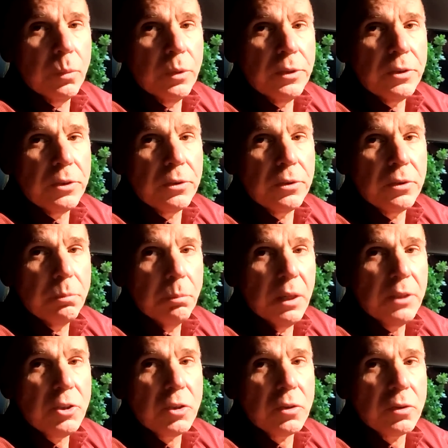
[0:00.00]
which is
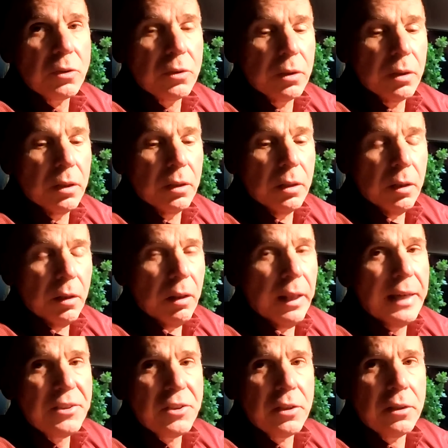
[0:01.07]
much
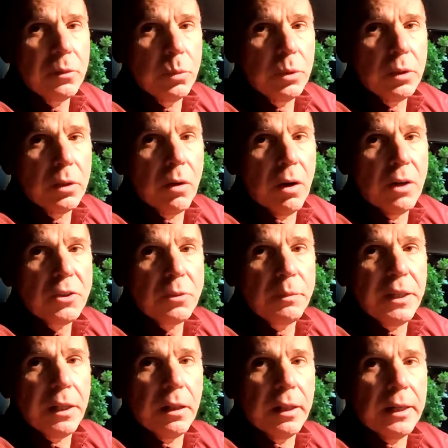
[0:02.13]
less than it would have
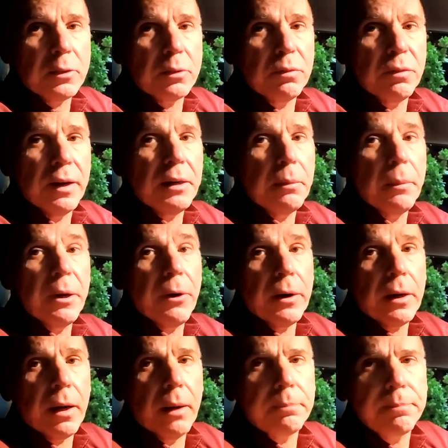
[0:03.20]
cost me at Electrify
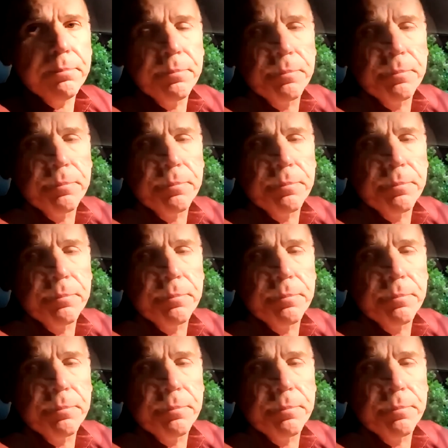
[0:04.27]
America.